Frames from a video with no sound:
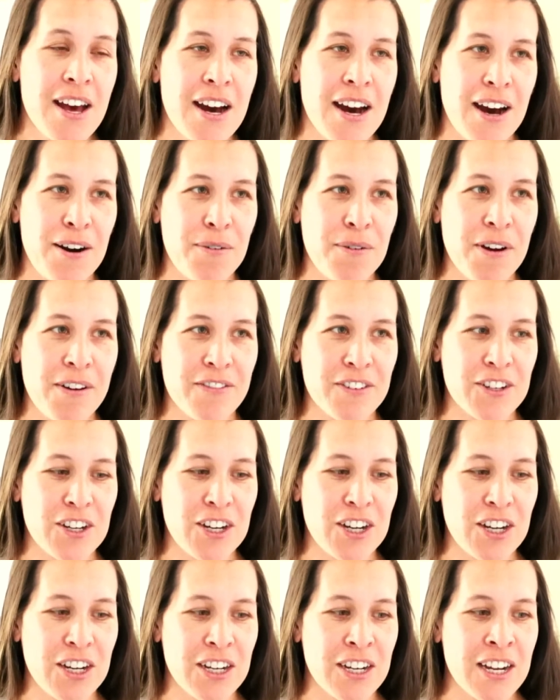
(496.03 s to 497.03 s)

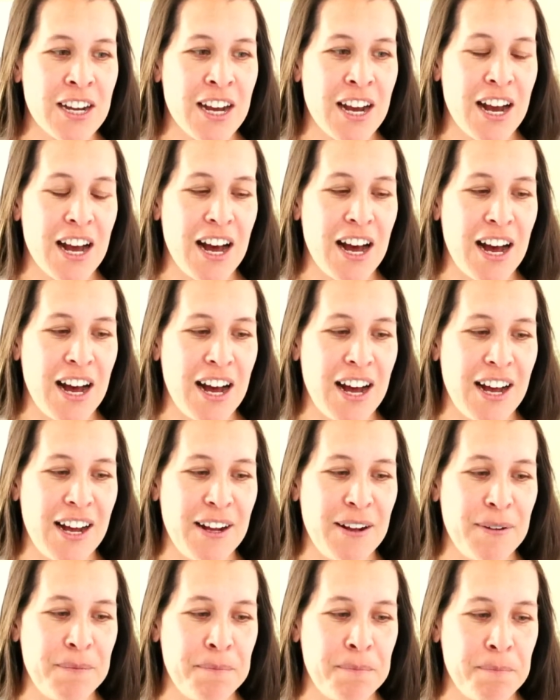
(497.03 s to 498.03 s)
However,
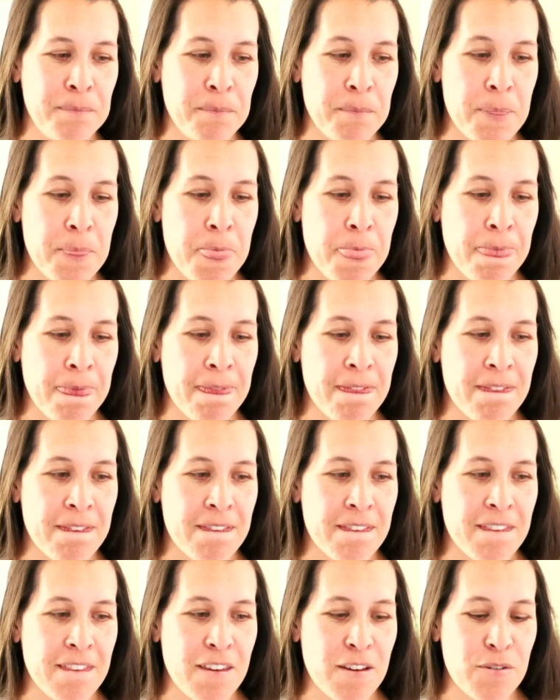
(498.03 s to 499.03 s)

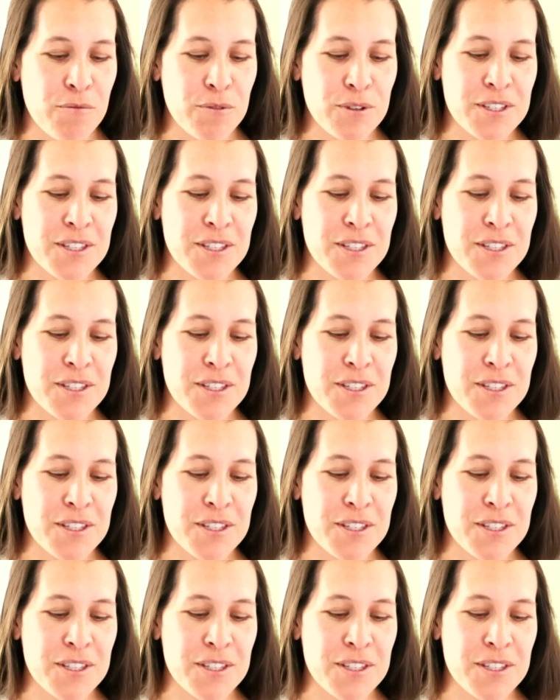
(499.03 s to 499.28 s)
we'll